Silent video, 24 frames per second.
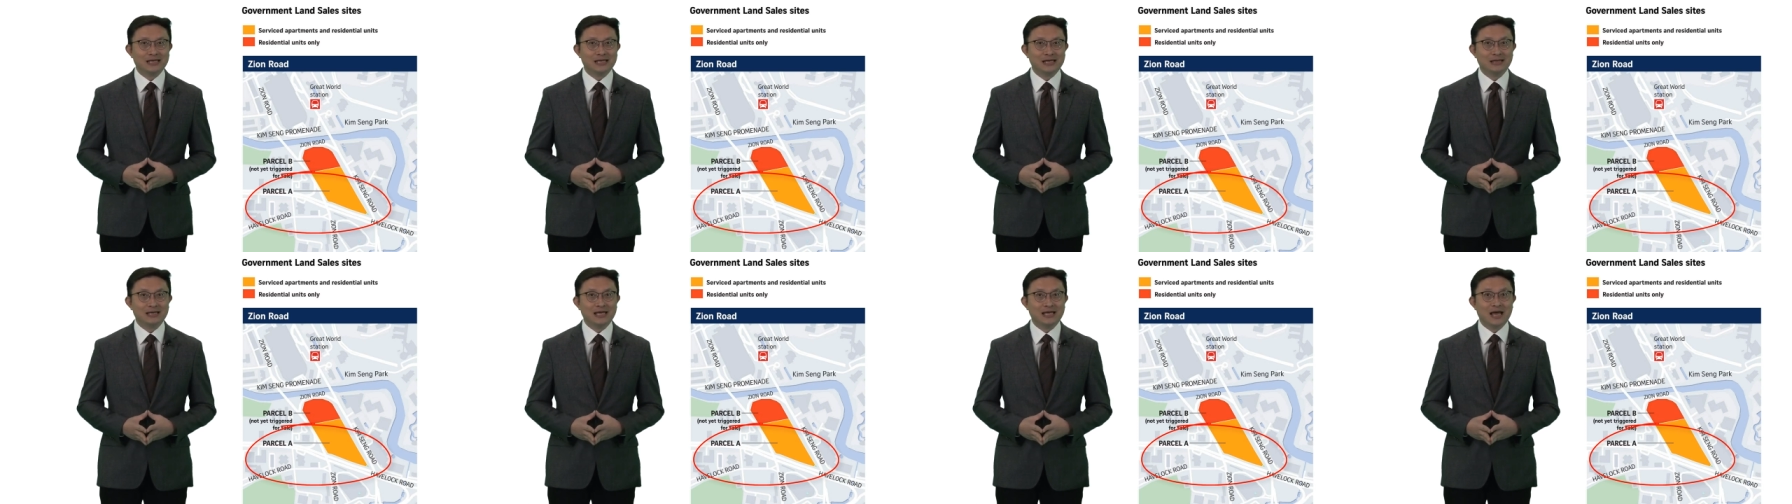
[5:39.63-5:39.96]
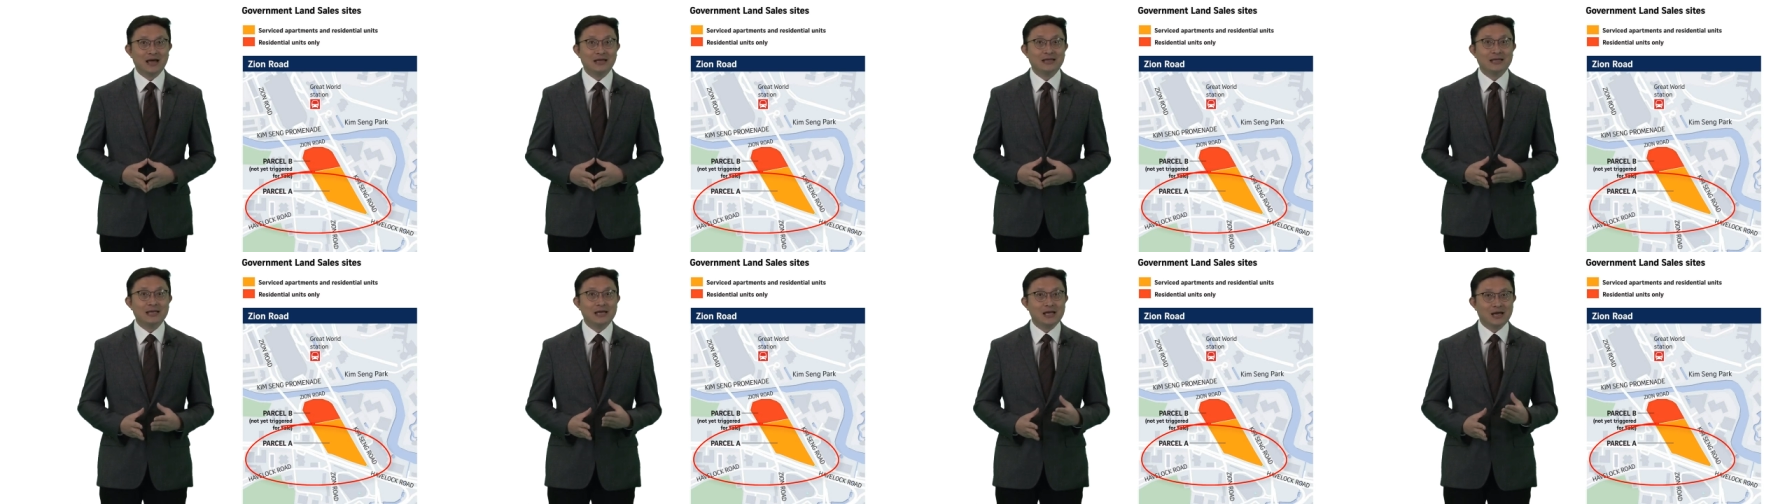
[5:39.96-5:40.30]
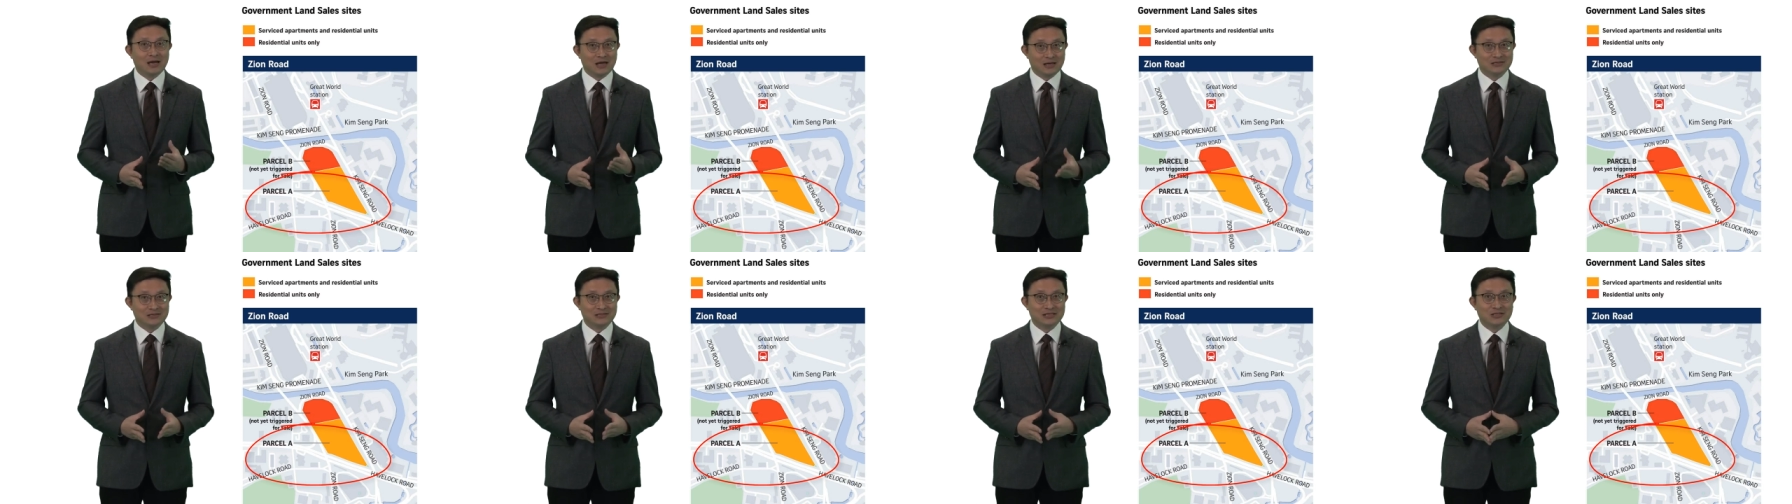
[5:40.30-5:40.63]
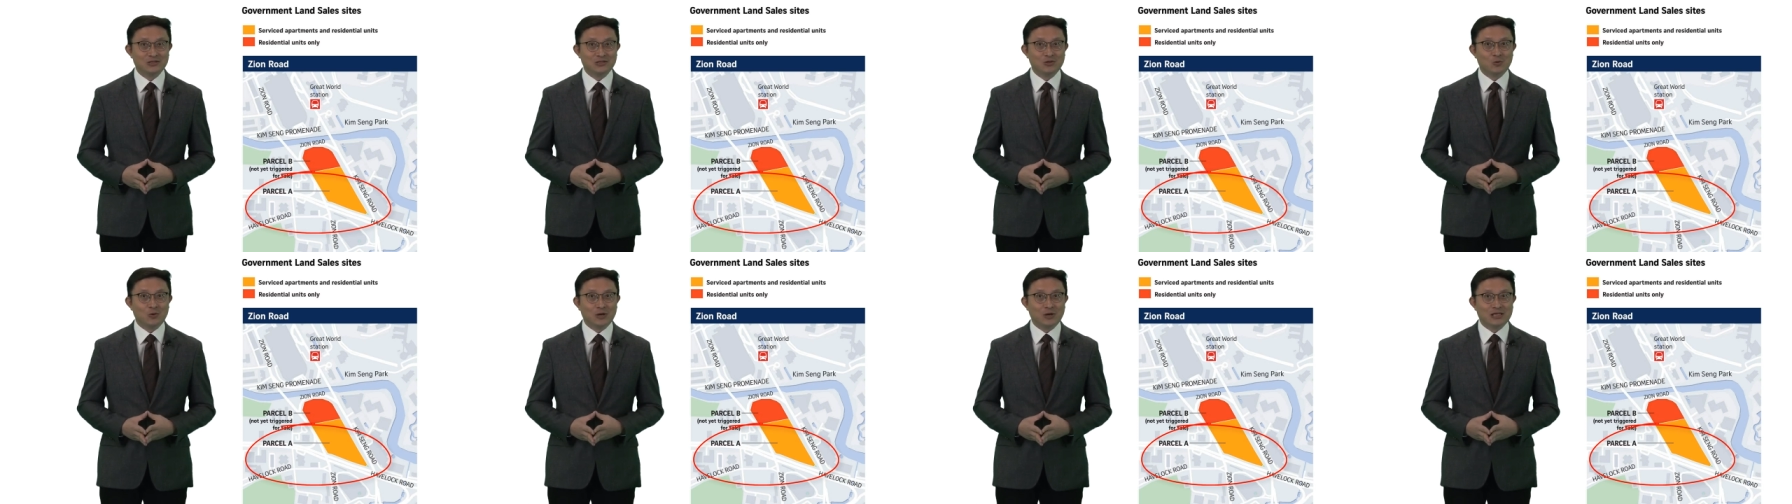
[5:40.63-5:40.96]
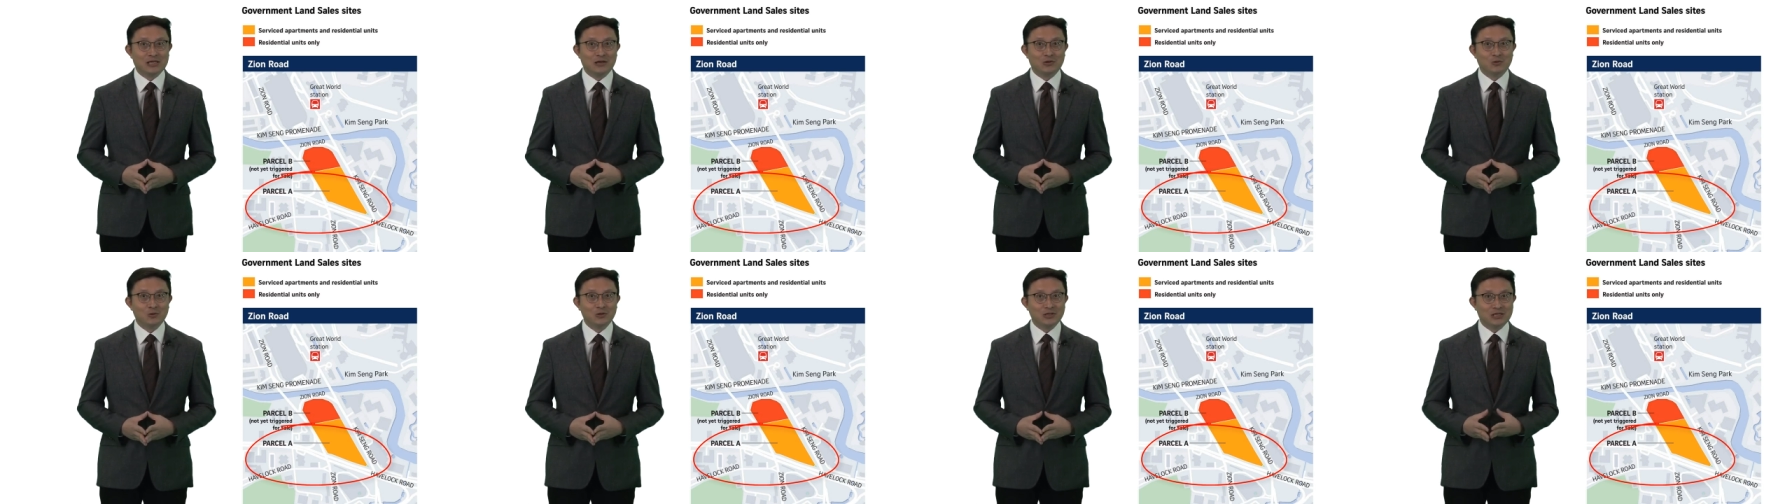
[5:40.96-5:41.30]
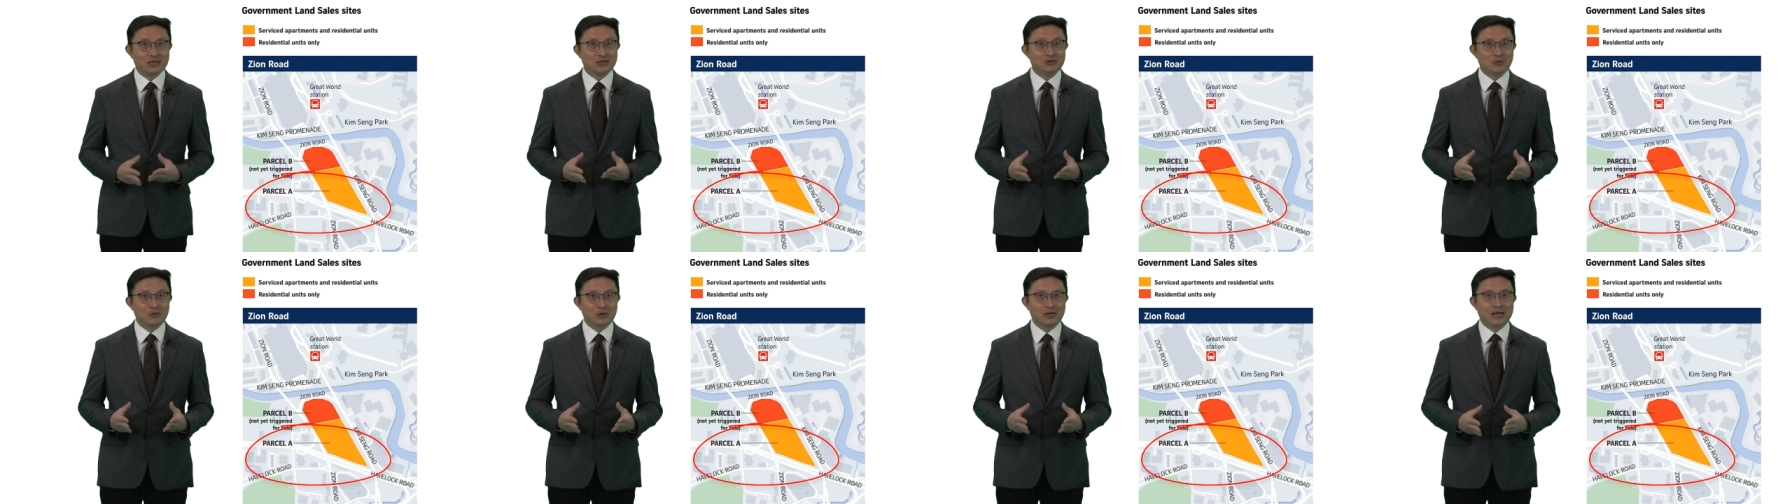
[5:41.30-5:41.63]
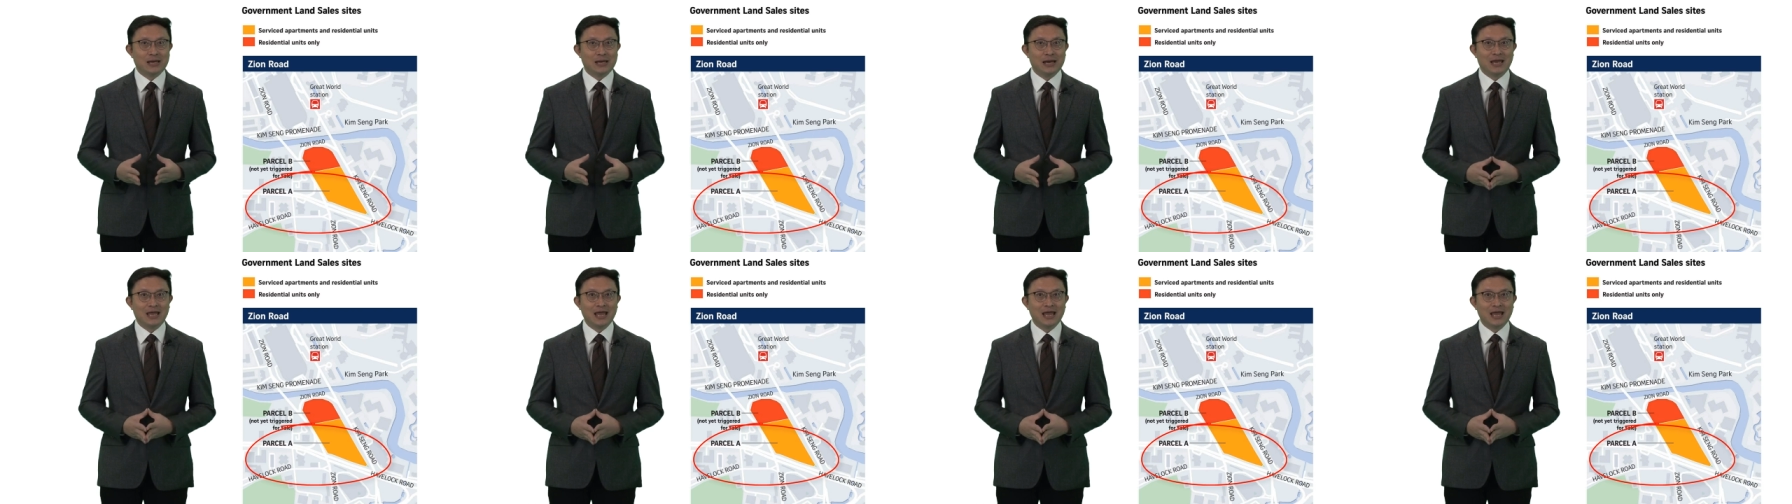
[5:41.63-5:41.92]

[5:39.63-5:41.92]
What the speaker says: in the RCR since 2023